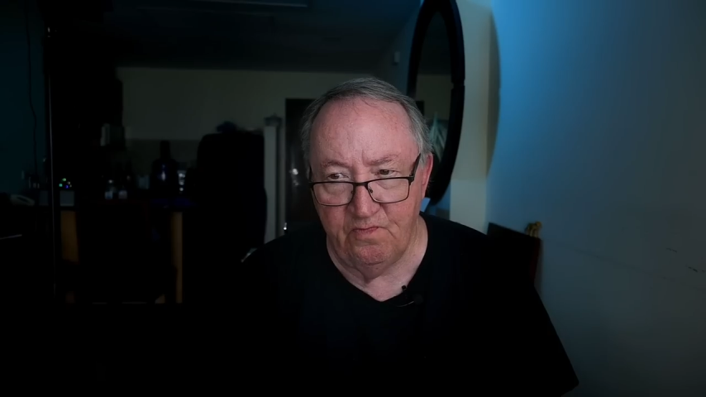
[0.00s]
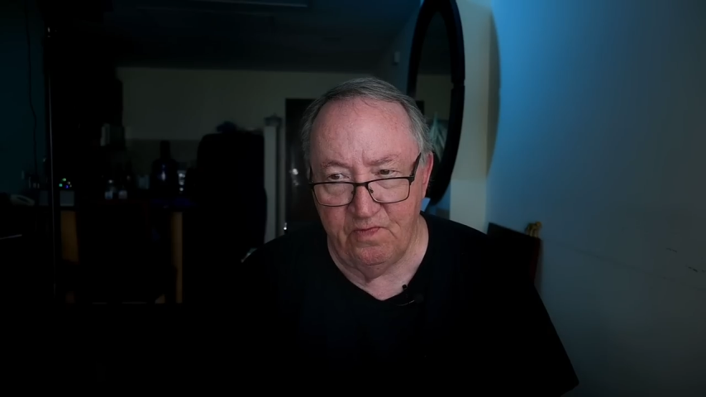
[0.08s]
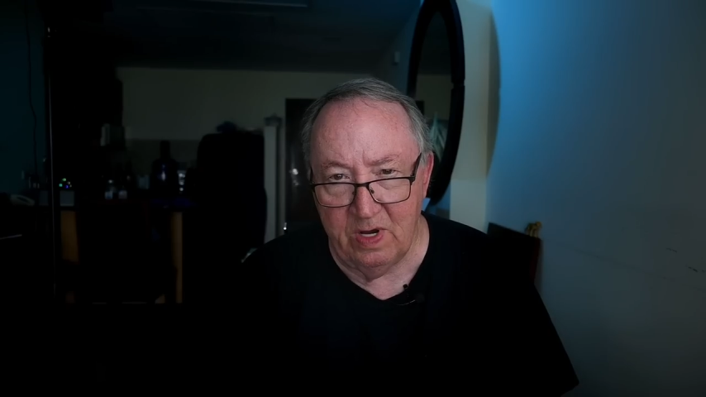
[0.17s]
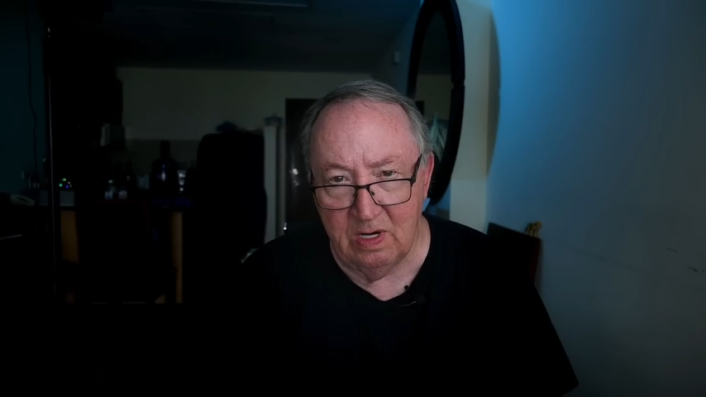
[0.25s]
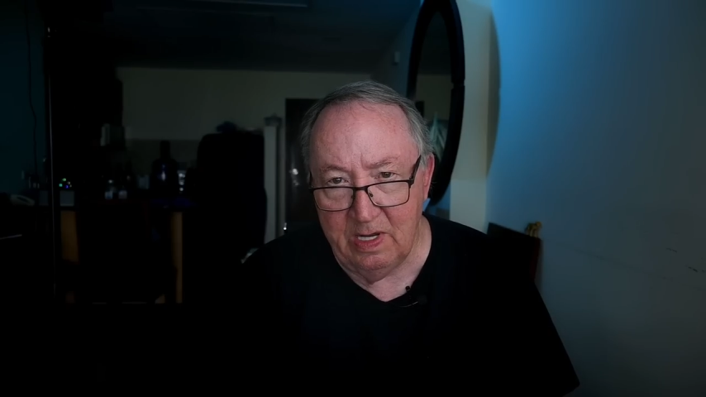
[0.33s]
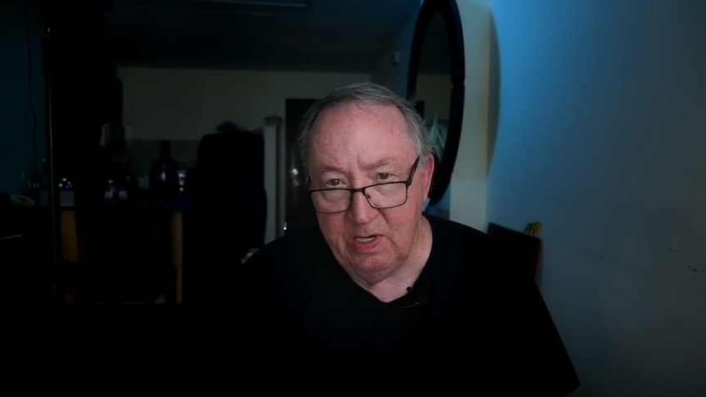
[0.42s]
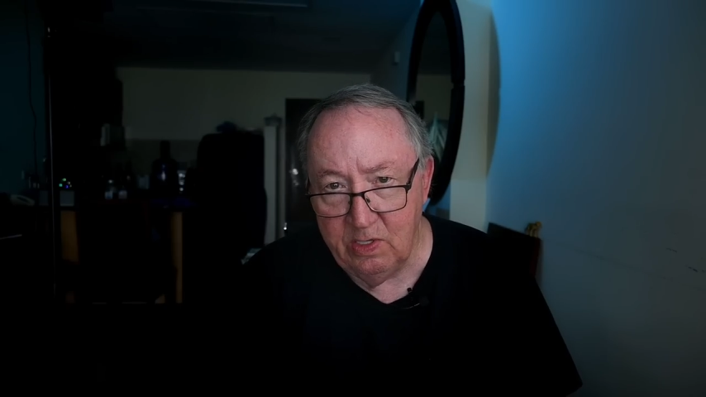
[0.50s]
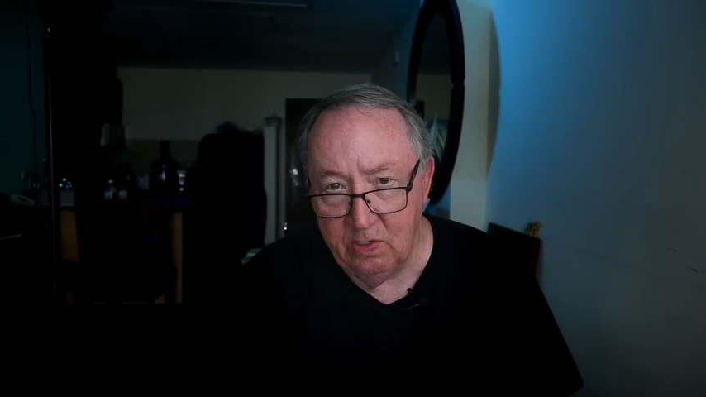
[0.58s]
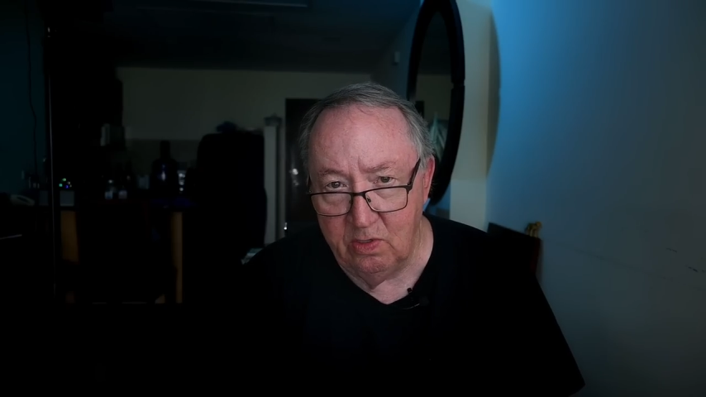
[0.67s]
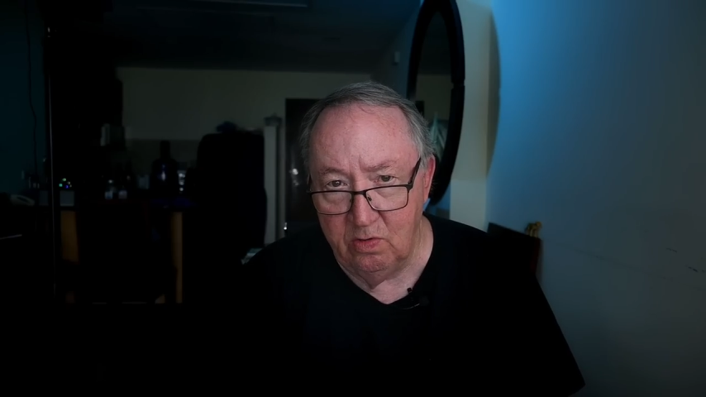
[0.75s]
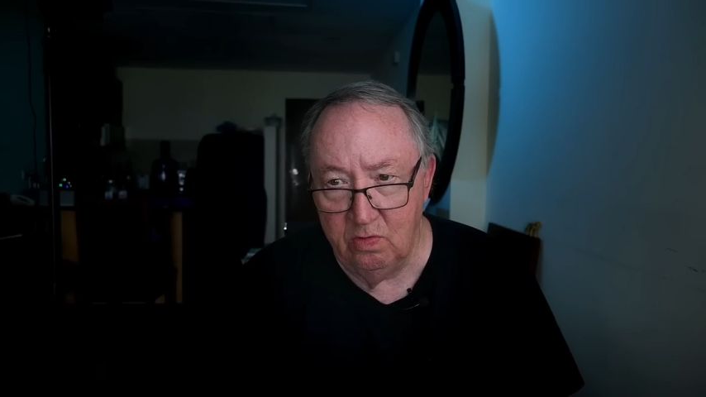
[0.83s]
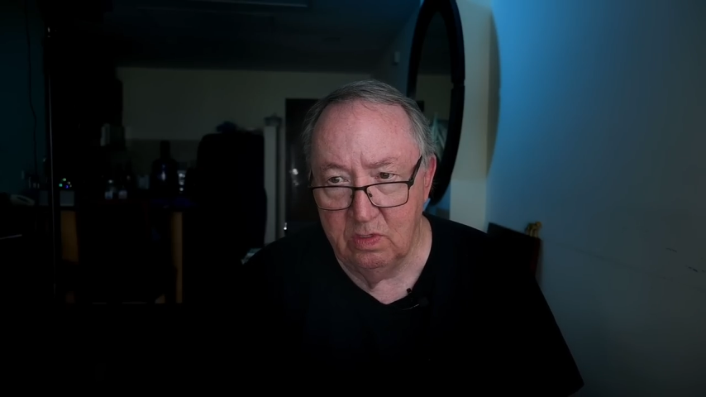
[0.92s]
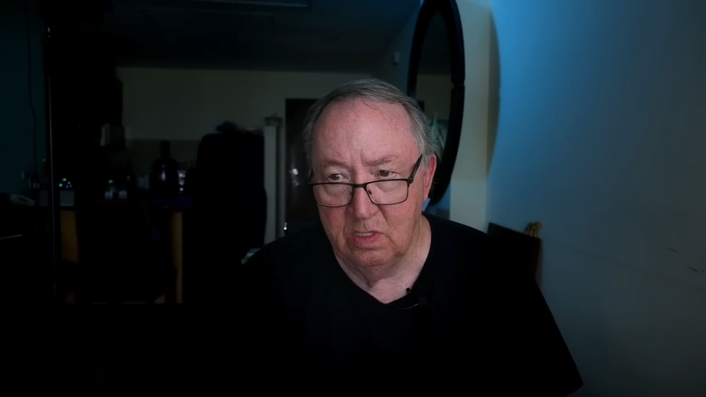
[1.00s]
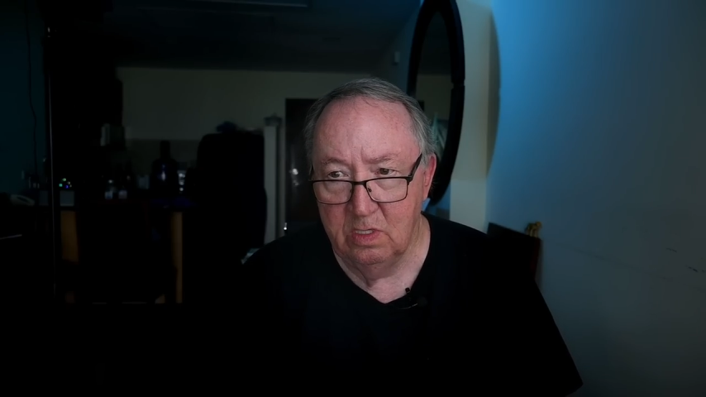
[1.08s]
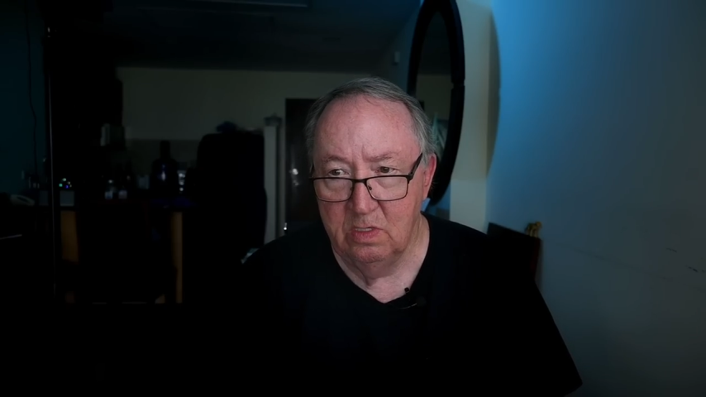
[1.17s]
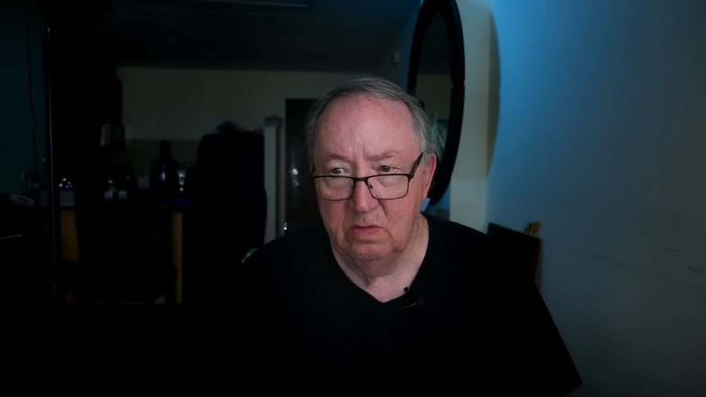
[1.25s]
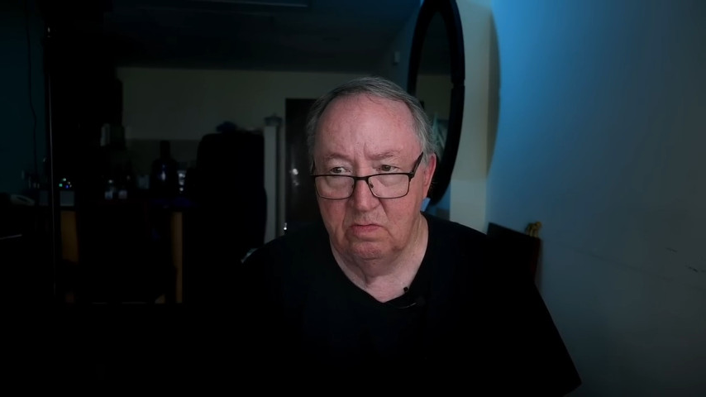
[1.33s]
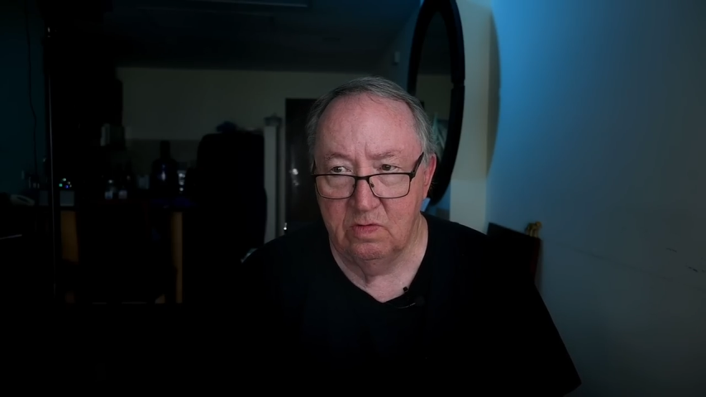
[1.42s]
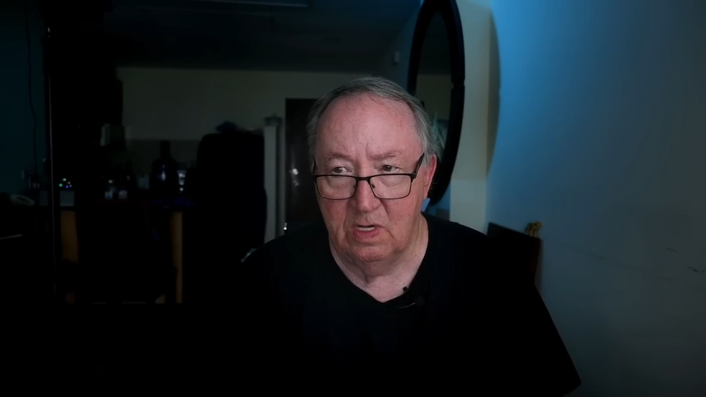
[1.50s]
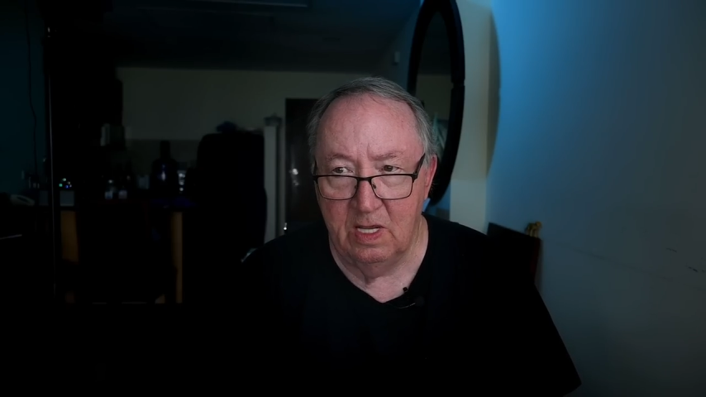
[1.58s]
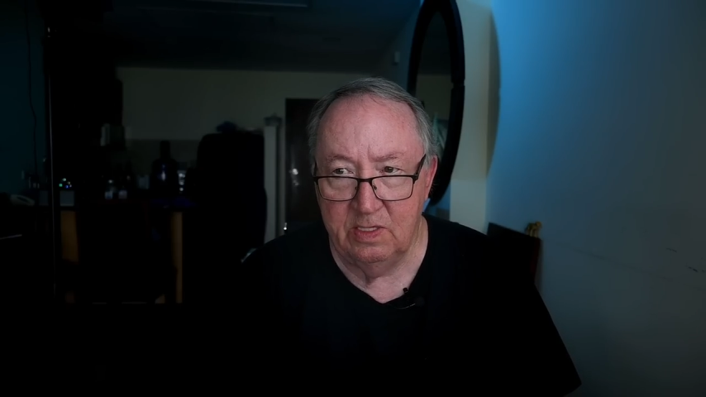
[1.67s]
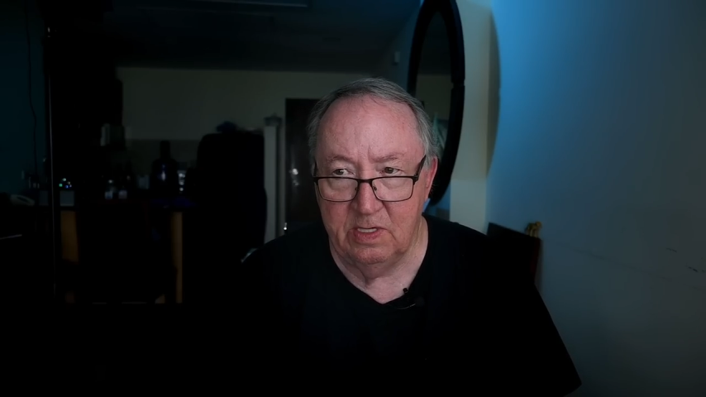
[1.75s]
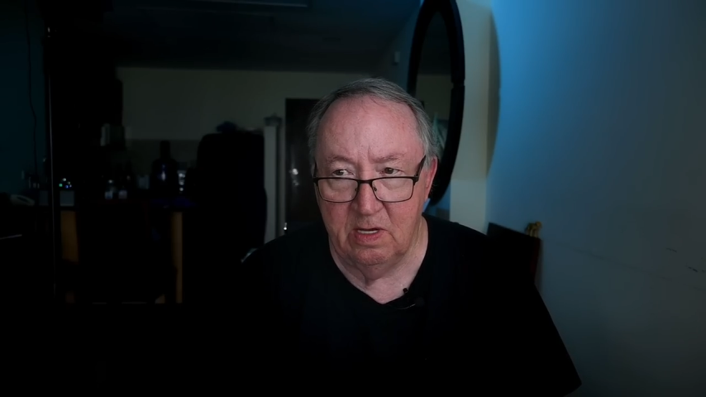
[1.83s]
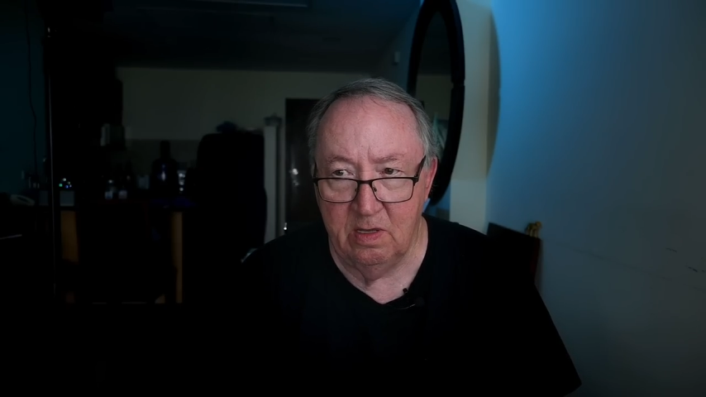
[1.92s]
fairly new, it's
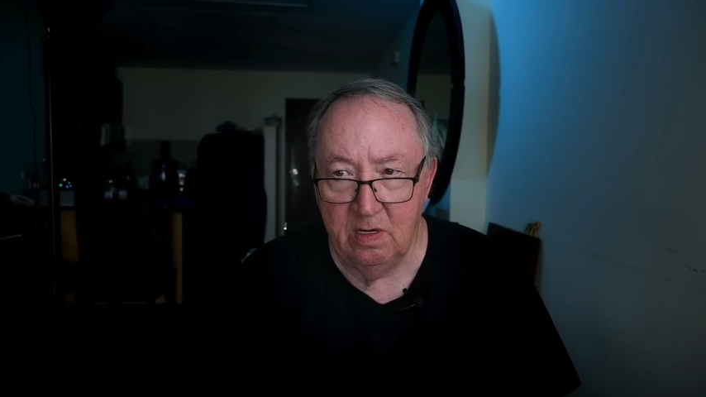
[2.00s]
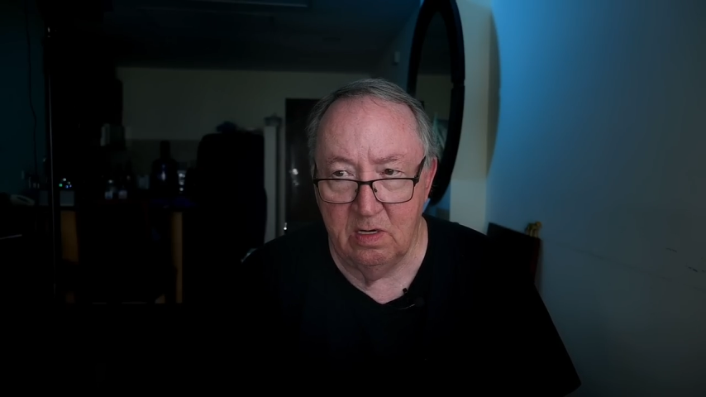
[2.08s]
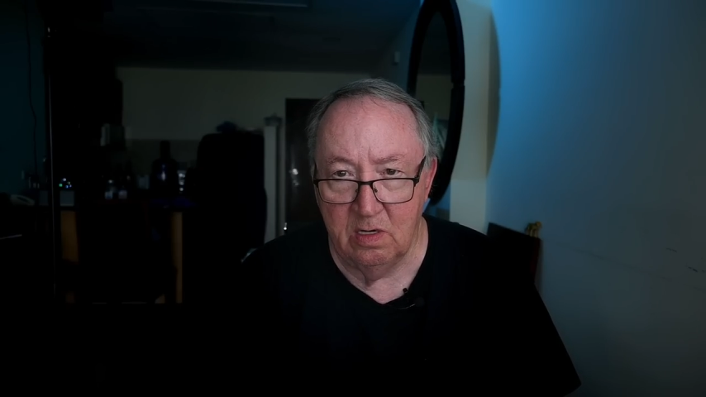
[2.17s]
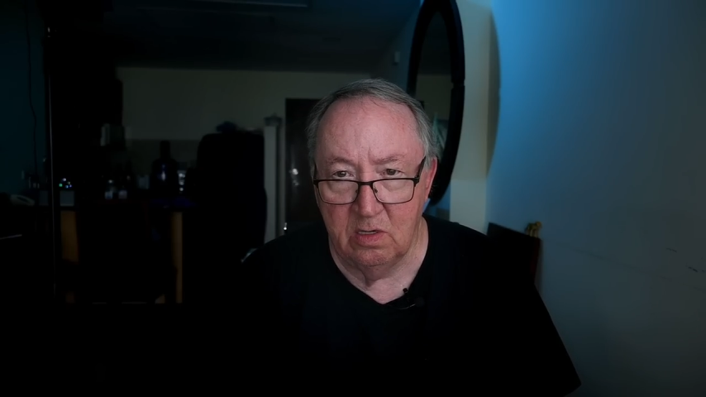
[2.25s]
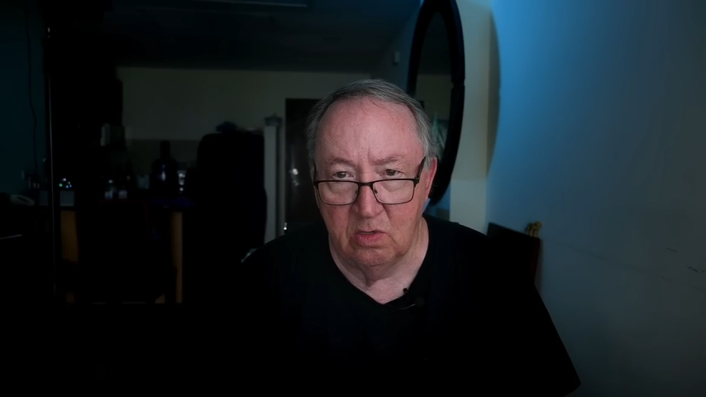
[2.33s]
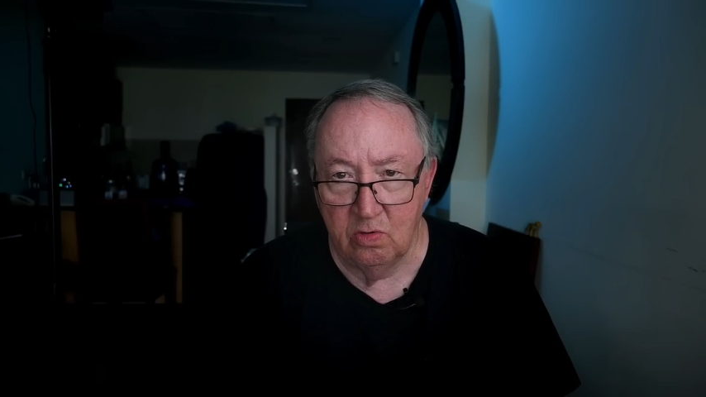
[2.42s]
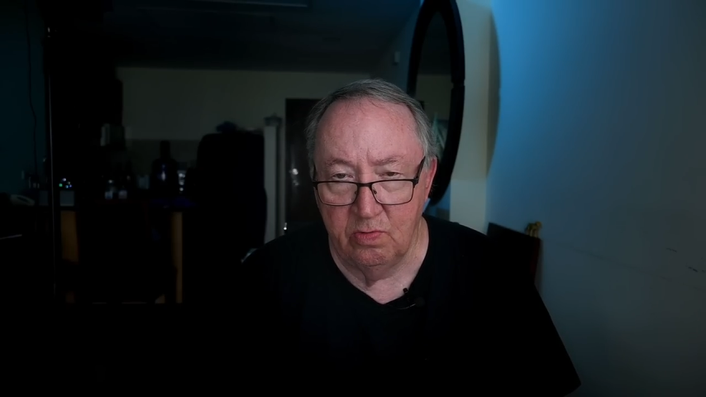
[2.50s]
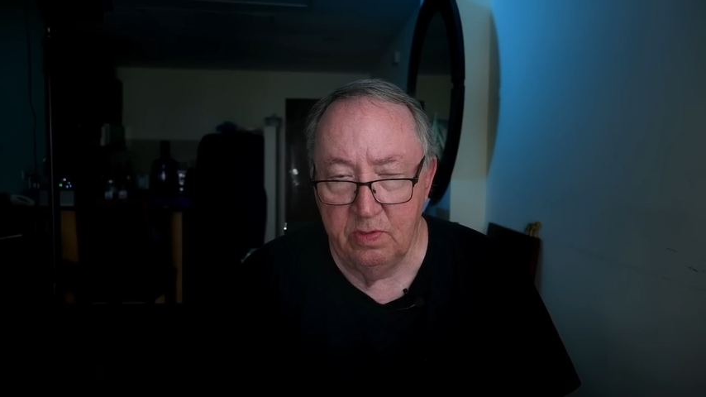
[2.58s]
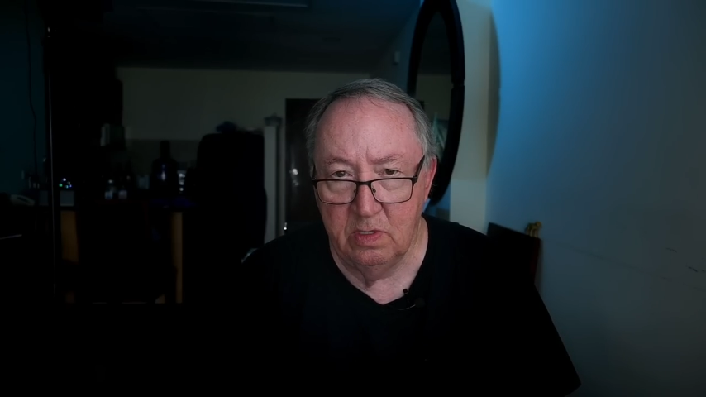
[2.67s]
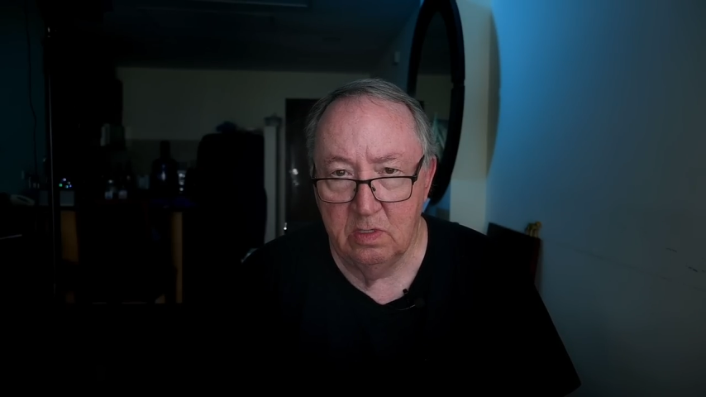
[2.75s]
less than a year old,